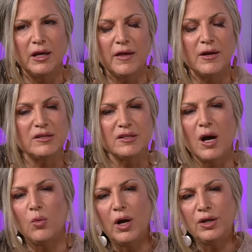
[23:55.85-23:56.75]
and there is
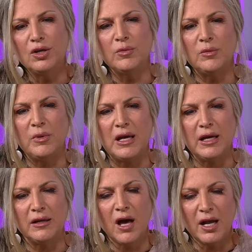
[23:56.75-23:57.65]
not one human
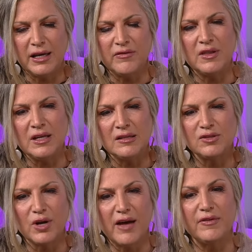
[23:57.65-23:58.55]
being, not even these
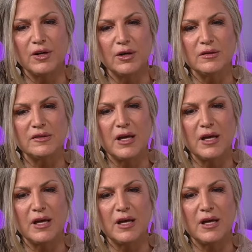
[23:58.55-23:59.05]
traffickers,